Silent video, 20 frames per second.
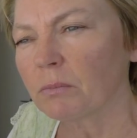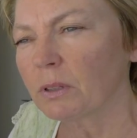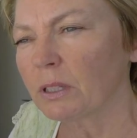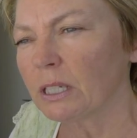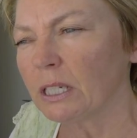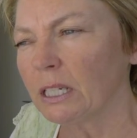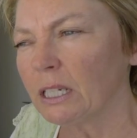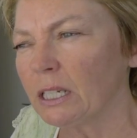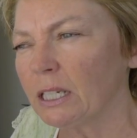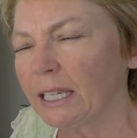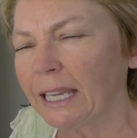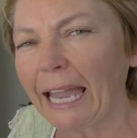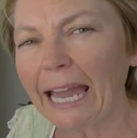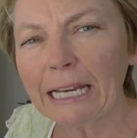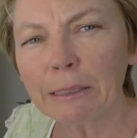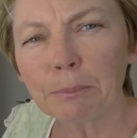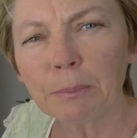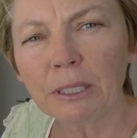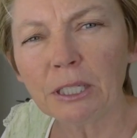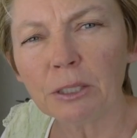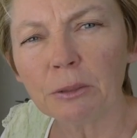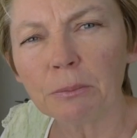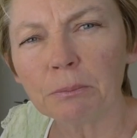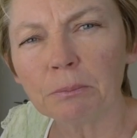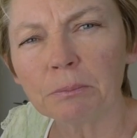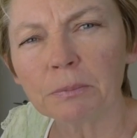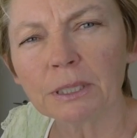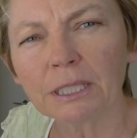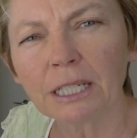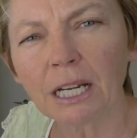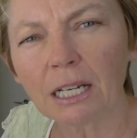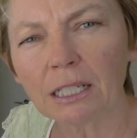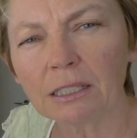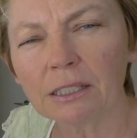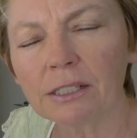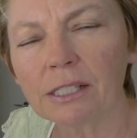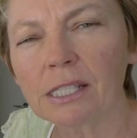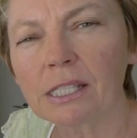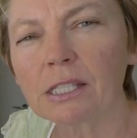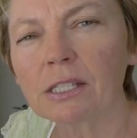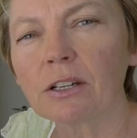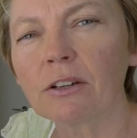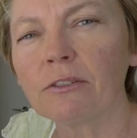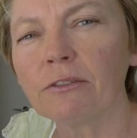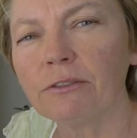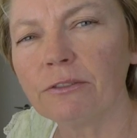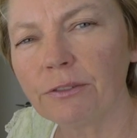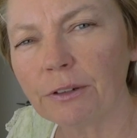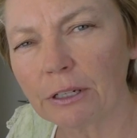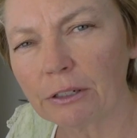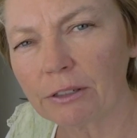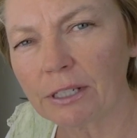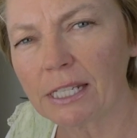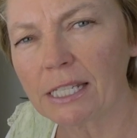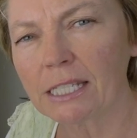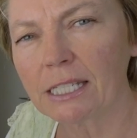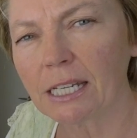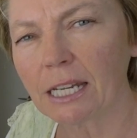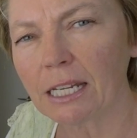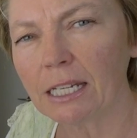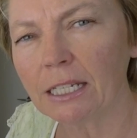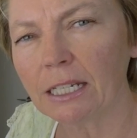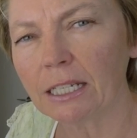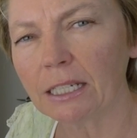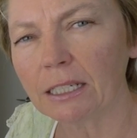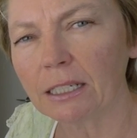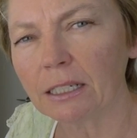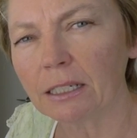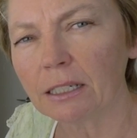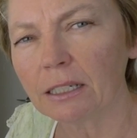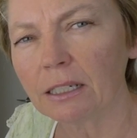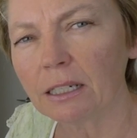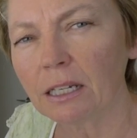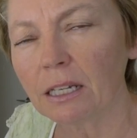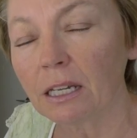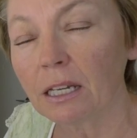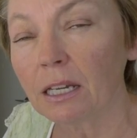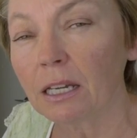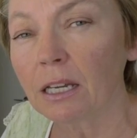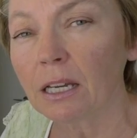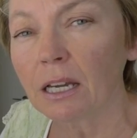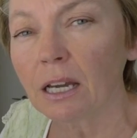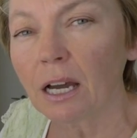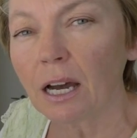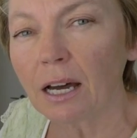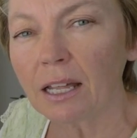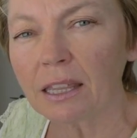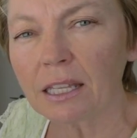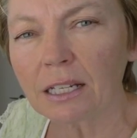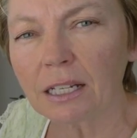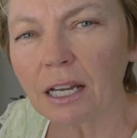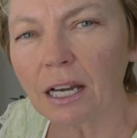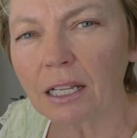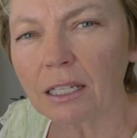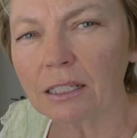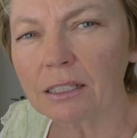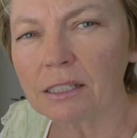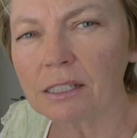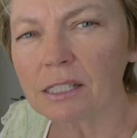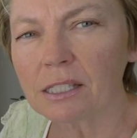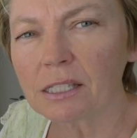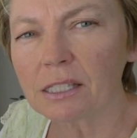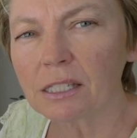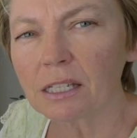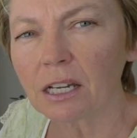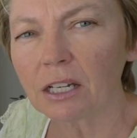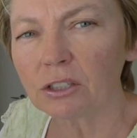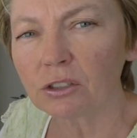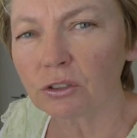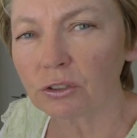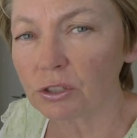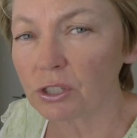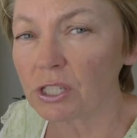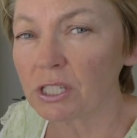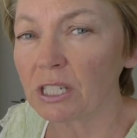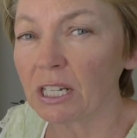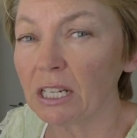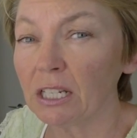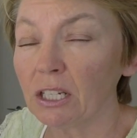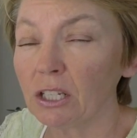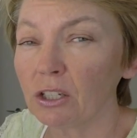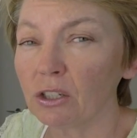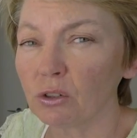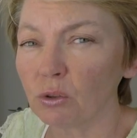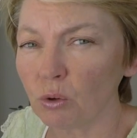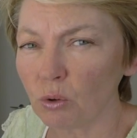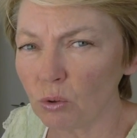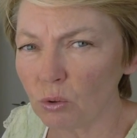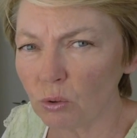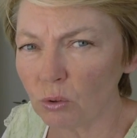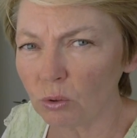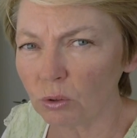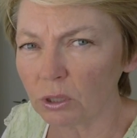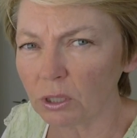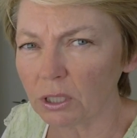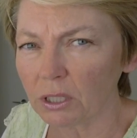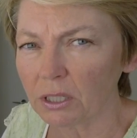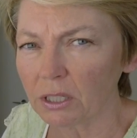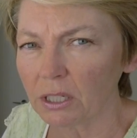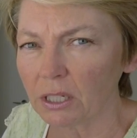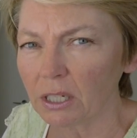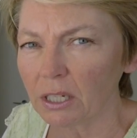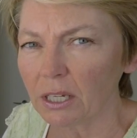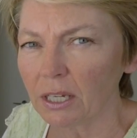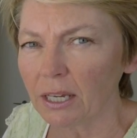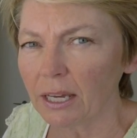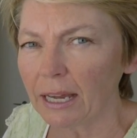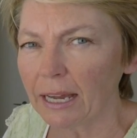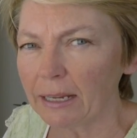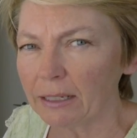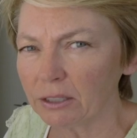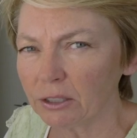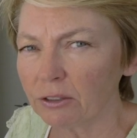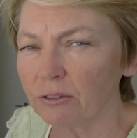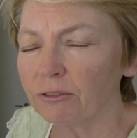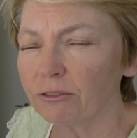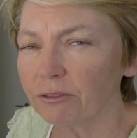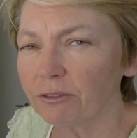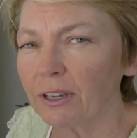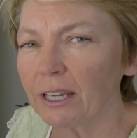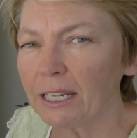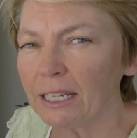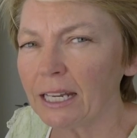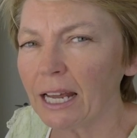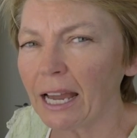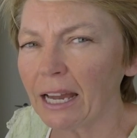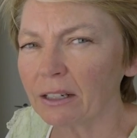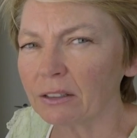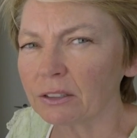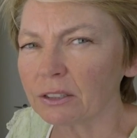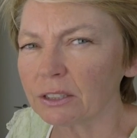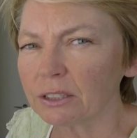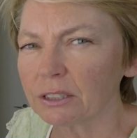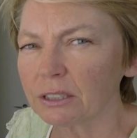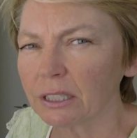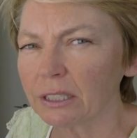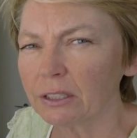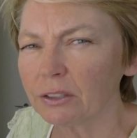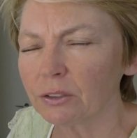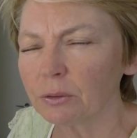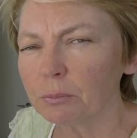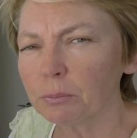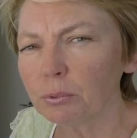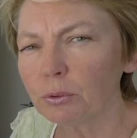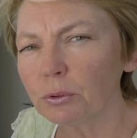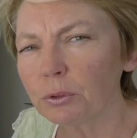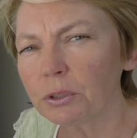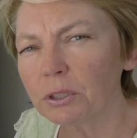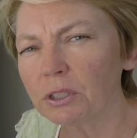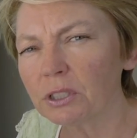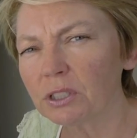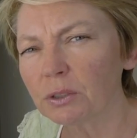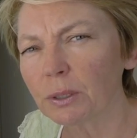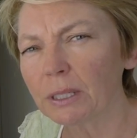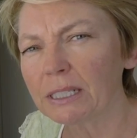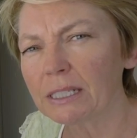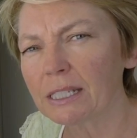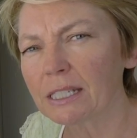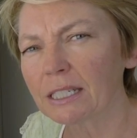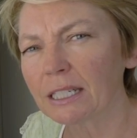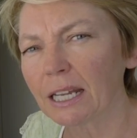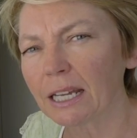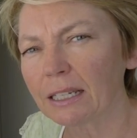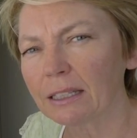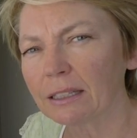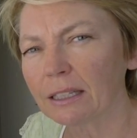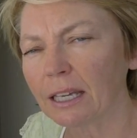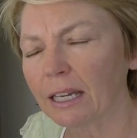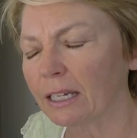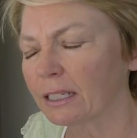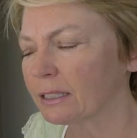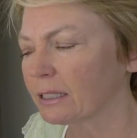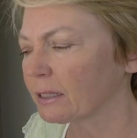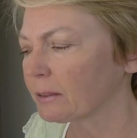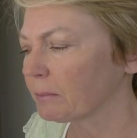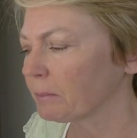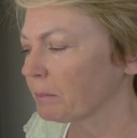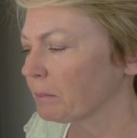The cadmium colours are very staining. Other colours are not staining at all and could fade out, and it's important to understand that.